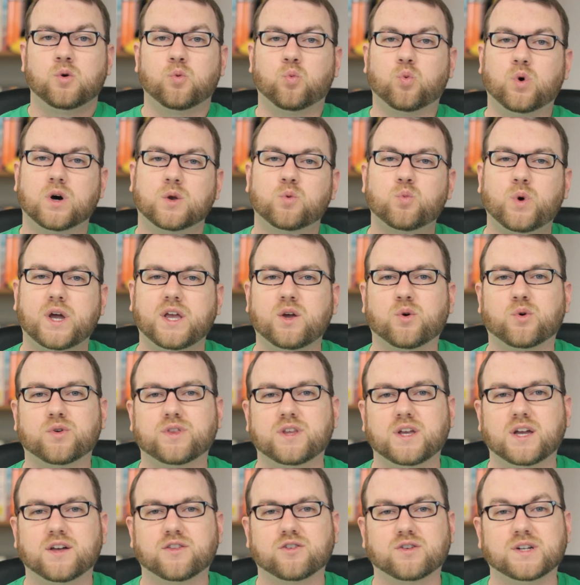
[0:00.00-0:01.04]
One way
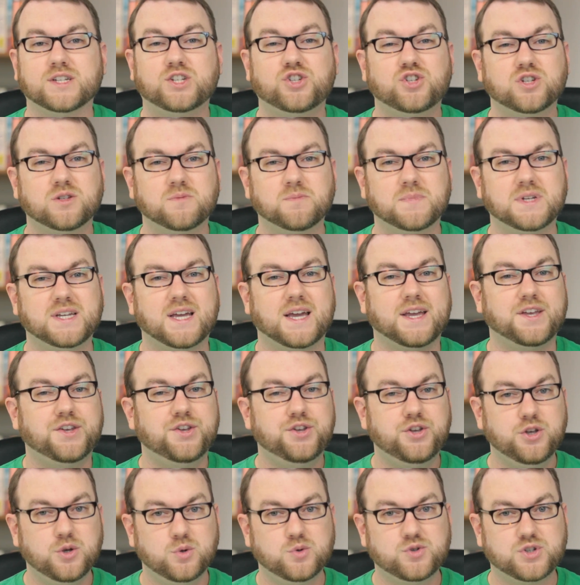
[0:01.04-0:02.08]
or the other, it shouldn't be a
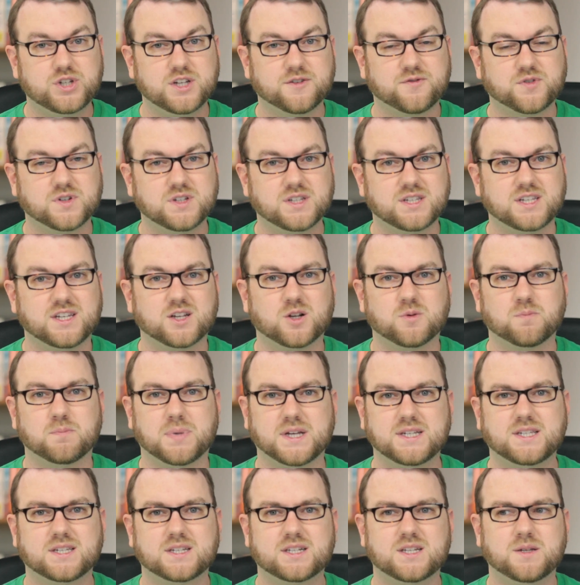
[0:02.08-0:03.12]
huge difference. It'll
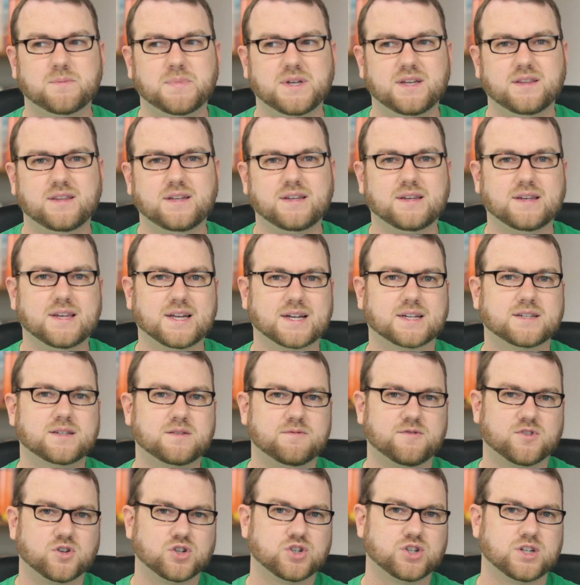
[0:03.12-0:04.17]
basically be the
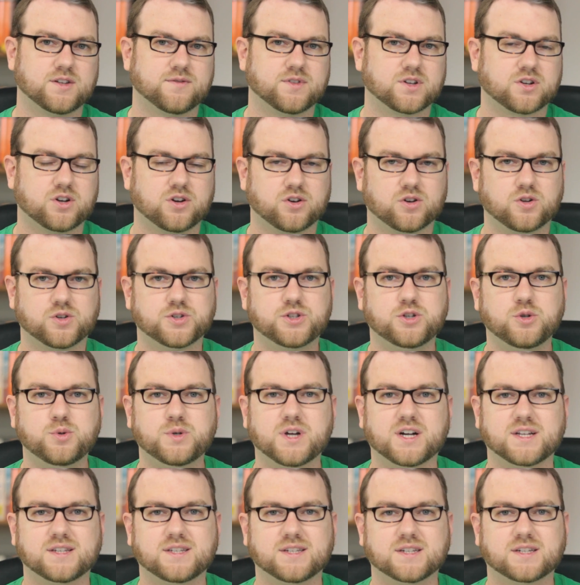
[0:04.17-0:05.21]
next version of the kernel,
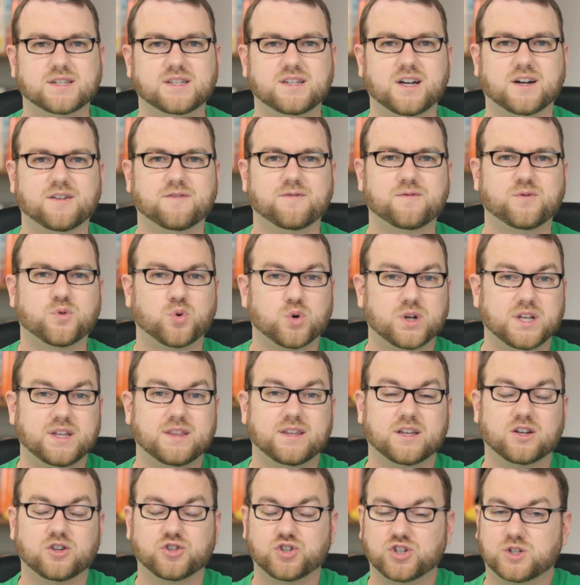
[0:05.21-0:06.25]

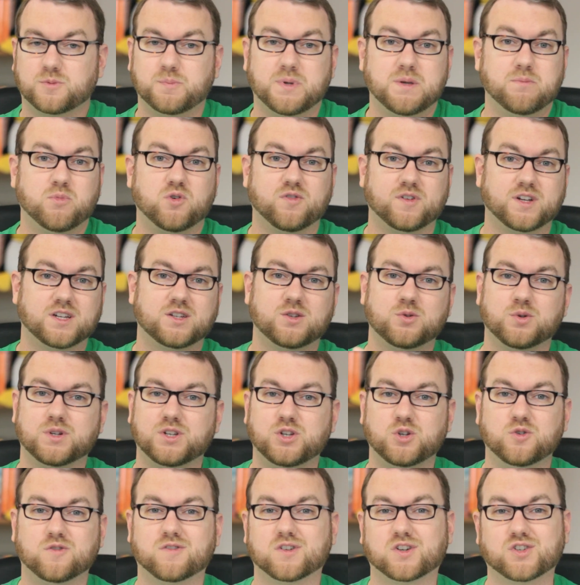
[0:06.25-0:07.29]
2.6.40, that'll just be moving to a
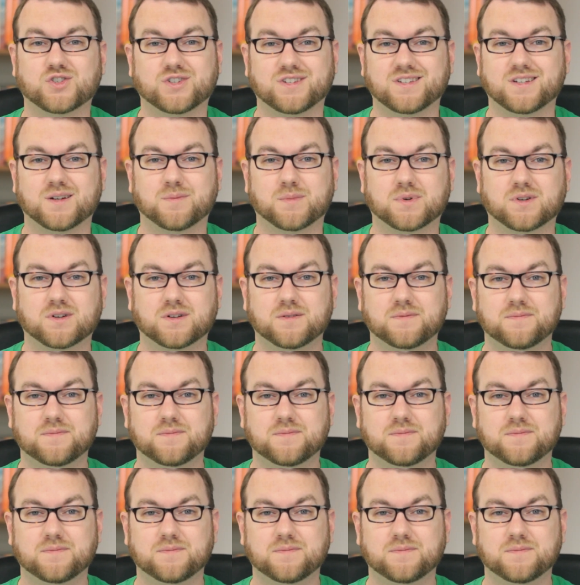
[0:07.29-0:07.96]
new version number.